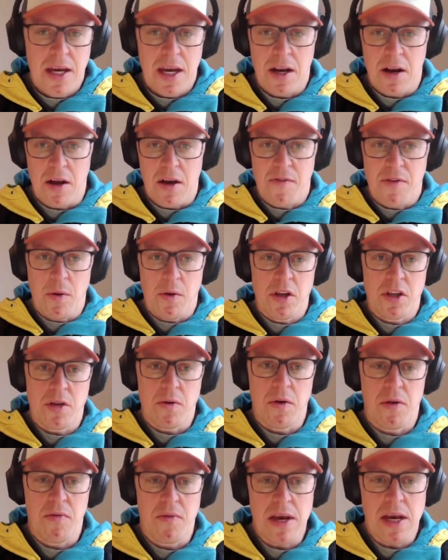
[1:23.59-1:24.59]
if you want to
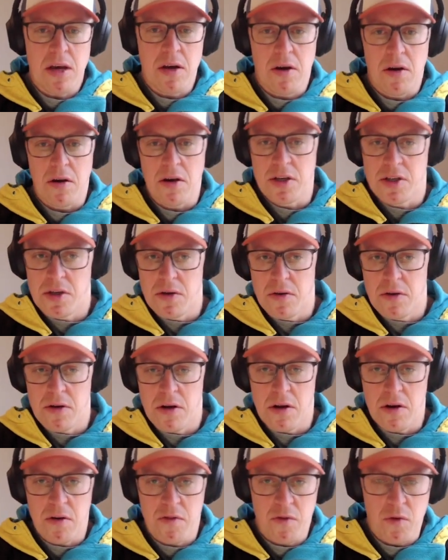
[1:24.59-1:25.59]
do a 3-call, a
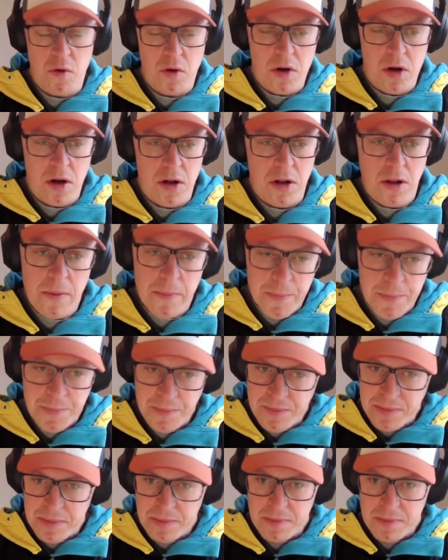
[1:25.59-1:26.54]
2-call, a 4-call,